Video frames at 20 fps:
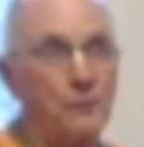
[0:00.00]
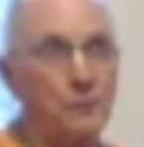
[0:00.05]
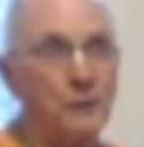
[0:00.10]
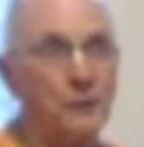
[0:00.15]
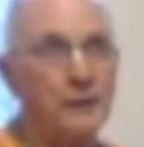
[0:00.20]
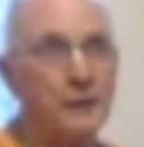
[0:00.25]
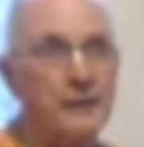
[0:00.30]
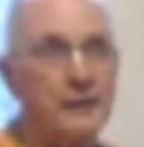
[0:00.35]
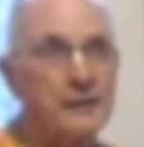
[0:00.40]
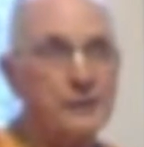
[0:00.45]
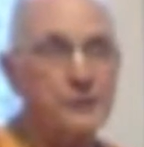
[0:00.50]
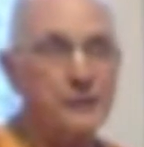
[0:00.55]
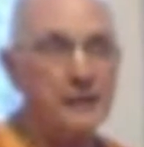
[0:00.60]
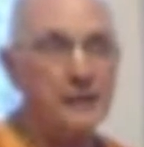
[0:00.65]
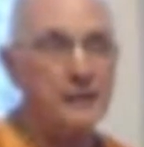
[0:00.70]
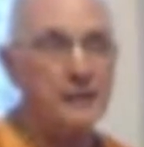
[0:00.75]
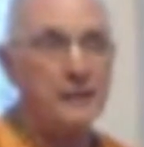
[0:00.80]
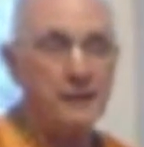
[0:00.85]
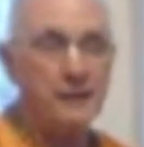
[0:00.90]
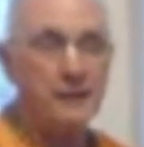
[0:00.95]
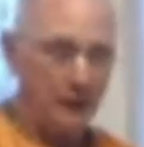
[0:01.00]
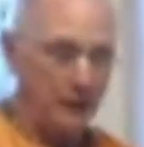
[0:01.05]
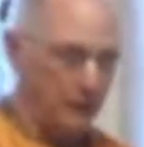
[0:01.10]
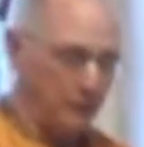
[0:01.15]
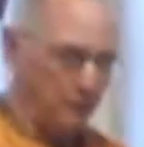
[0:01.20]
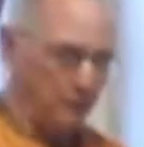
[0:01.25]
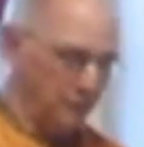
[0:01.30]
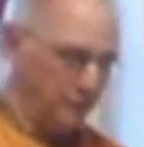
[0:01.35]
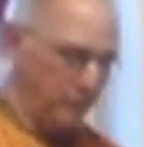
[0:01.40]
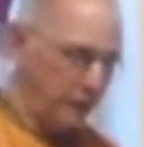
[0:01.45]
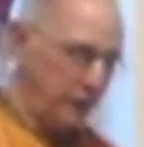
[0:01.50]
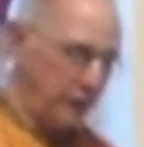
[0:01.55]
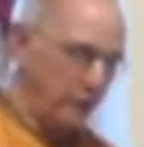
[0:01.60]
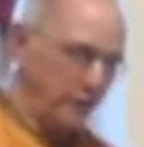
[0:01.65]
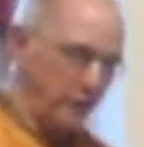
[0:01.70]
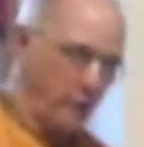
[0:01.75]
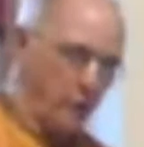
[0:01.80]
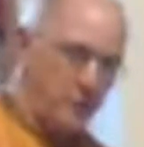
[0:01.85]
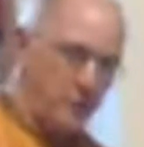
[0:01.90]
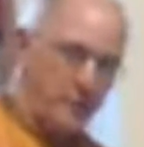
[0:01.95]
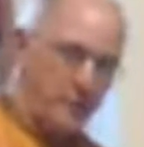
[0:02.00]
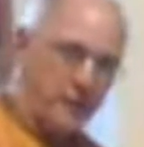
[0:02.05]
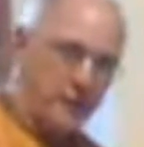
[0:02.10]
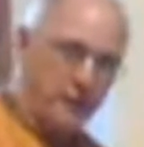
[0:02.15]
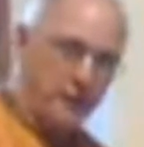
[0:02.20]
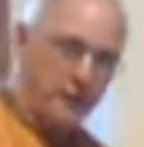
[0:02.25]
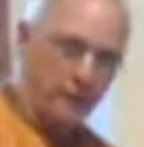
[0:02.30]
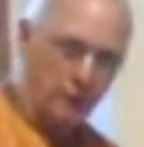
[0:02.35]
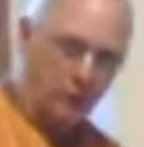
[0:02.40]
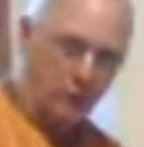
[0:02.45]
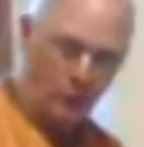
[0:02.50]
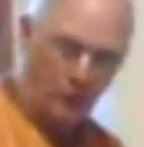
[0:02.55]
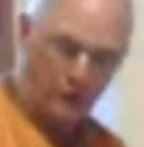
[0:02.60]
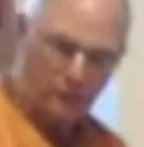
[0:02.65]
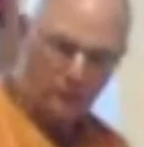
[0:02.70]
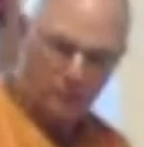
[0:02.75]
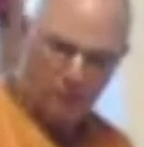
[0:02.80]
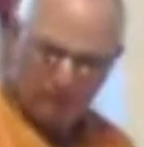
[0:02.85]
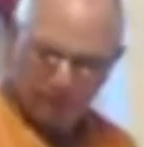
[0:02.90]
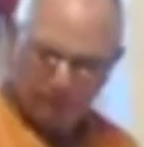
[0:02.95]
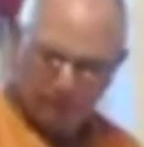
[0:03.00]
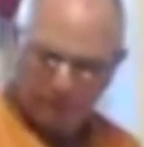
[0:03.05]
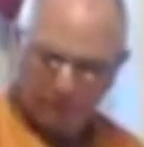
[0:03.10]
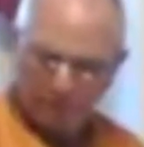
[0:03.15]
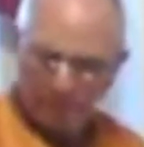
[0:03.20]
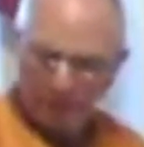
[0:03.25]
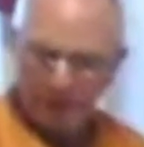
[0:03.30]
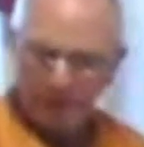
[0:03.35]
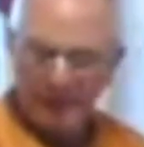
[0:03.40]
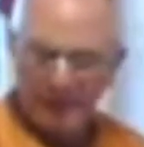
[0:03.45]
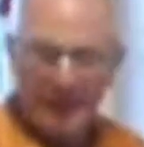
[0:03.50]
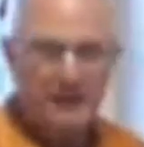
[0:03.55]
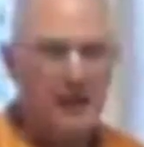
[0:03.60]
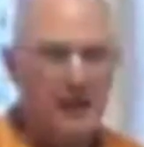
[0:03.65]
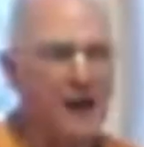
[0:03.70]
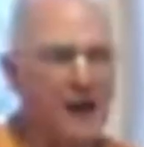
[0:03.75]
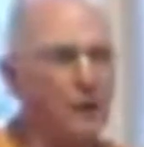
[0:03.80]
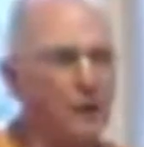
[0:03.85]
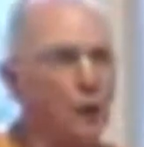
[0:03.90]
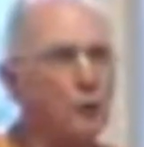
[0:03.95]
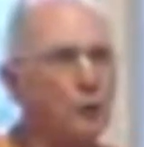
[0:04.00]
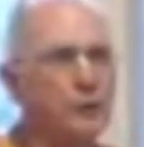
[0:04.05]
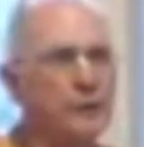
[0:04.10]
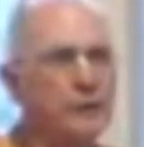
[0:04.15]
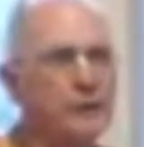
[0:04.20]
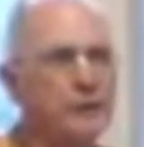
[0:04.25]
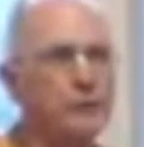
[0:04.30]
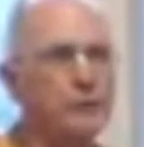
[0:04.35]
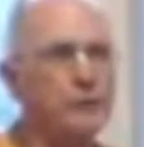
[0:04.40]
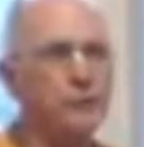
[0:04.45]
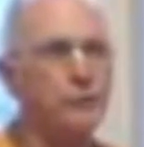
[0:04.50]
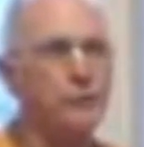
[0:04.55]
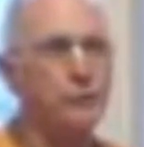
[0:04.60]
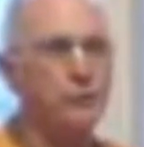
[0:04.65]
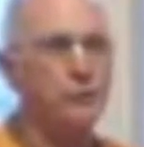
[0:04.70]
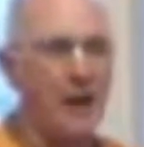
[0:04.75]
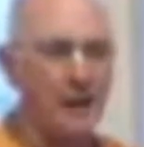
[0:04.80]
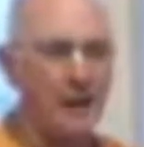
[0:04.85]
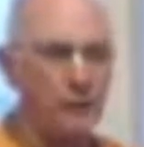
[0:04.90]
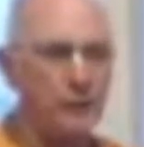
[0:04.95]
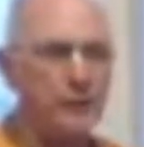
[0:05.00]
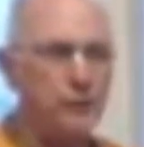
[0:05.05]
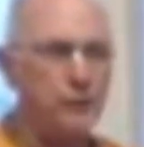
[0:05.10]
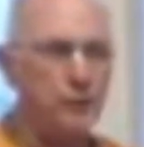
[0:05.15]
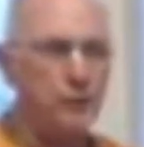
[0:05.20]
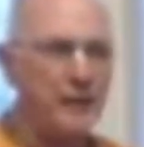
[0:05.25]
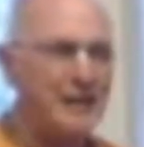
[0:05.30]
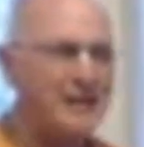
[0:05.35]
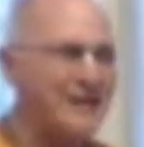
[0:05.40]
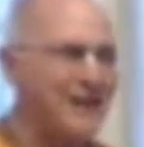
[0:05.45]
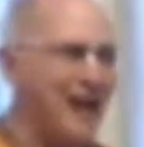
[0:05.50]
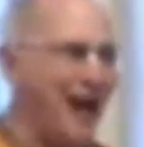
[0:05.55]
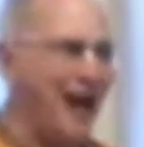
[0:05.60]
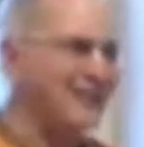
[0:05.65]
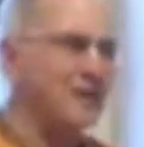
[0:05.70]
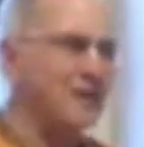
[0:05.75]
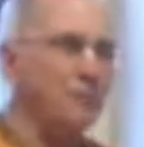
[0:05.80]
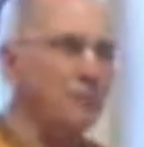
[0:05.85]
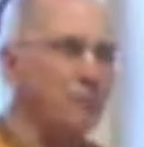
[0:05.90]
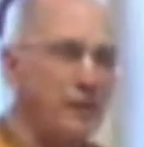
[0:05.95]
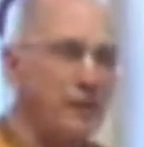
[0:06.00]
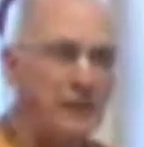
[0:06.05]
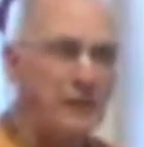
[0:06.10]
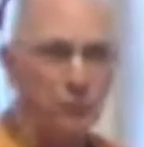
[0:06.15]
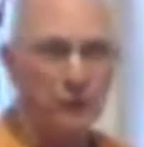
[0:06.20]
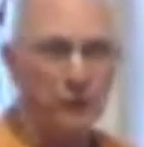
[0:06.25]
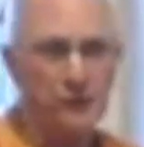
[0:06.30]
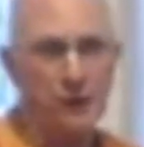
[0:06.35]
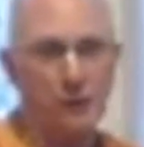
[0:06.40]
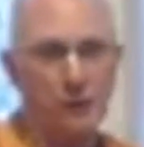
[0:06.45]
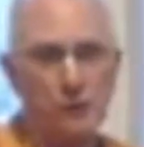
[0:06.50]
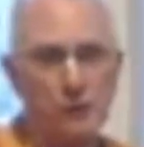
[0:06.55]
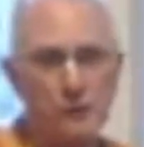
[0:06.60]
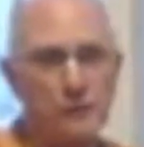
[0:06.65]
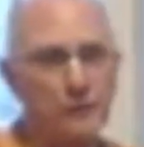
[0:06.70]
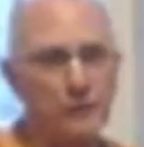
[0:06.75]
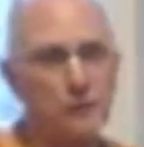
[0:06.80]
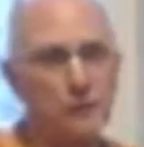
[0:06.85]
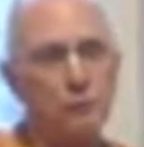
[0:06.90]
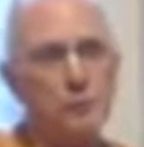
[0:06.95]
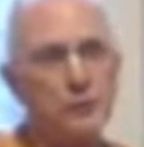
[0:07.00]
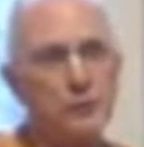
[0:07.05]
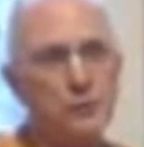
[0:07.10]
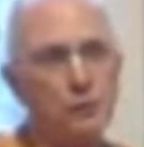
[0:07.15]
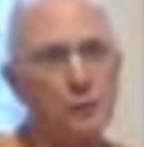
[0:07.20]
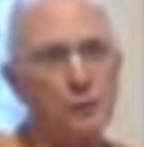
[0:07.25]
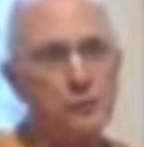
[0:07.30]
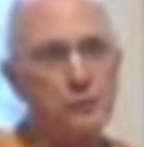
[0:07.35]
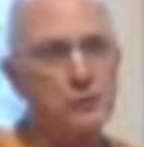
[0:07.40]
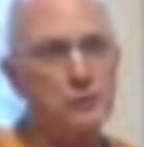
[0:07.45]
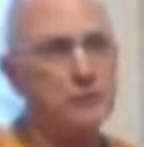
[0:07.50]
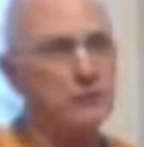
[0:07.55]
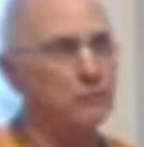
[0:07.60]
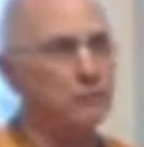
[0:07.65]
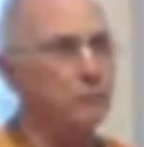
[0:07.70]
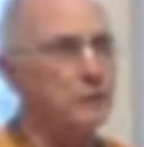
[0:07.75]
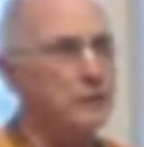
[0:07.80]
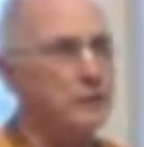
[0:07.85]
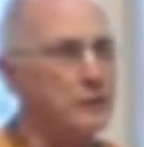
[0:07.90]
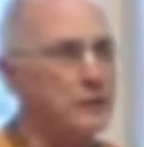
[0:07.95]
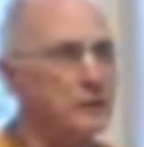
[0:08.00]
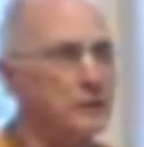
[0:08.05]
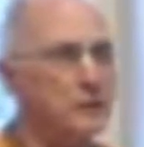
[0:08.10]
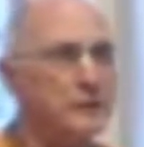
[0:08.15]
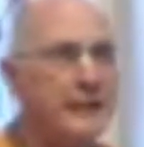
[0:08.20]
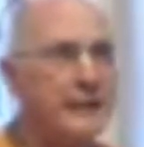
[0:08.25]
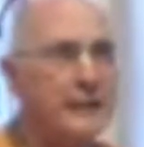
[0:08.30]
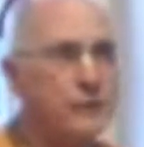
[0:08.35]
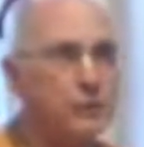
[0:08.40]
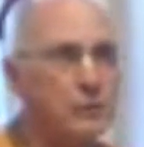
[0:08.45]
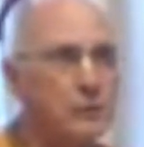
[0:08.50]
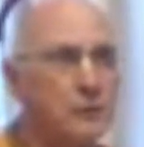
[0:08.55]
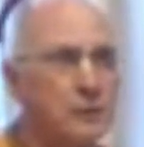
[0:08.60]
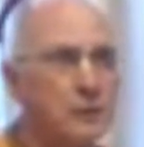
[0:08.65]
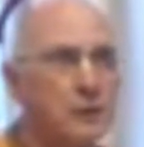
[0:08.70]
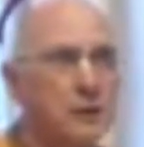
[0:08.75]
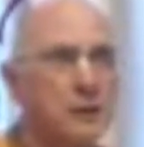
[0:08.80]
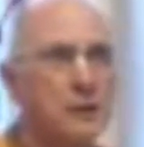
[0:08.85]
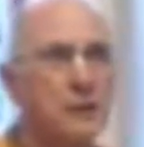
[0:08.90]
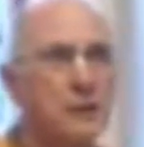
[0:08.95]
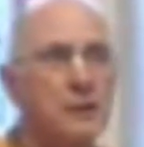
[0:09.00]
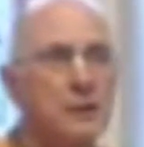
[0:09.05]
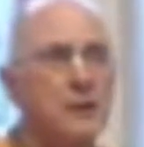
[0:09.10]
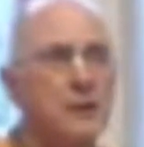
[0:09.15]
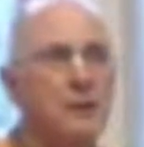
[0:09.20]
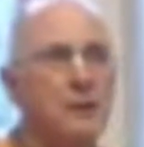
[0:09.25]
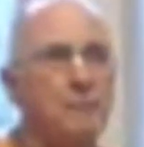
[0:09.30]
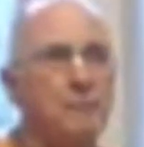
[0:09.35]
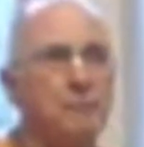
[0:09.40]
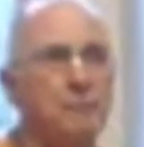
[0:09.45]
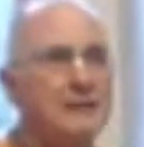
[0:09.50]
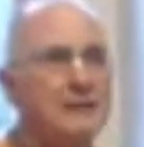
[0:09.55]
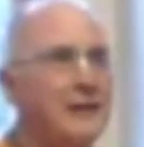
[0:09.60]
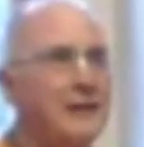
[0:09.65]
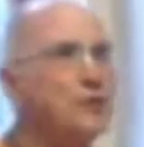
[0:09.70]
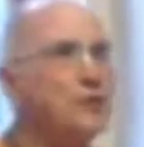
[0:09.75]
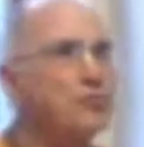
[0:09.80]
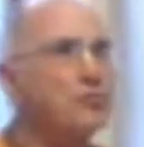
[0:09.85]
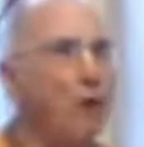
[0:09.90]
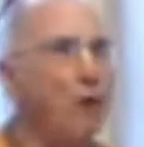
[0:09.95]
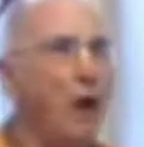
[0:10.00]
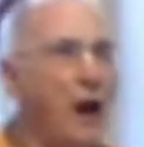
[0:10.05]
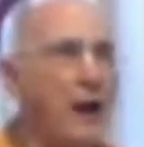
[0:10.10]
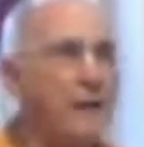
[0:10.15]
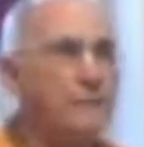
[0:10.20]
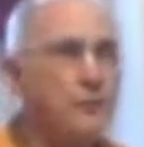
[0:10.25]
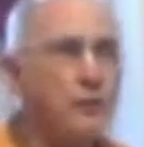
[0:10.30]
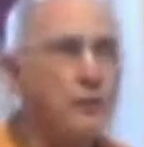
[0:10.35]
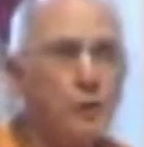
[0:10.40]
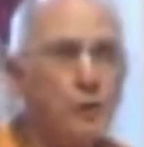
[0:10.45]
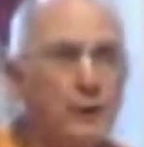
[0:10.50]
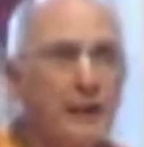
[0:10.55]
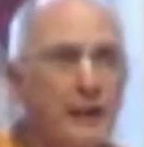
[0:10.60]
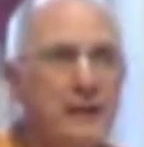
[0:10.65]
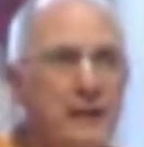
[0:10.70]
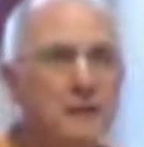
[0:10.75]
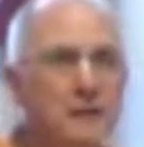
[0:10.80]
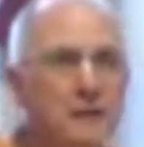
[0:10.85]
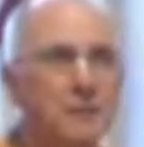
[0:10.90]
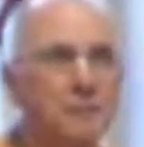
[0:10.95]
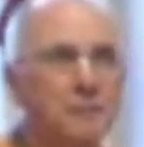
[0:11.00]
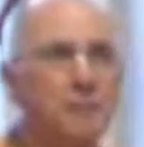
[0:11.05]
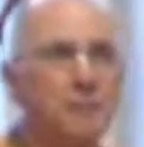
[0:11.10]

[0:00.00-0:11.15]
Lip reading: Where he said that the devotees of the Lord, they not only do they not compete with others for the resources of material nature, but they strive to create a